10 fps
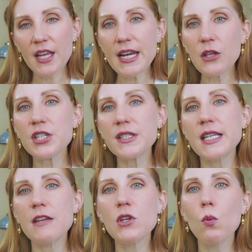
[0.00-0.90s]
And I'll
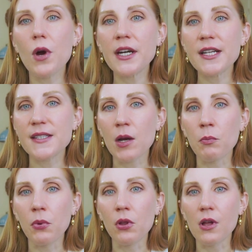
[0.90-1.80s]
just give you one
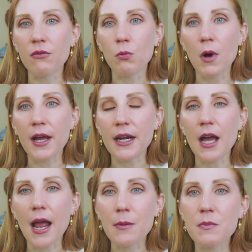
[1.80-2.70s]
example of what
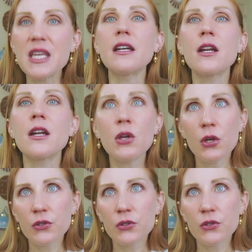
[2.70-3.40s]
I mean.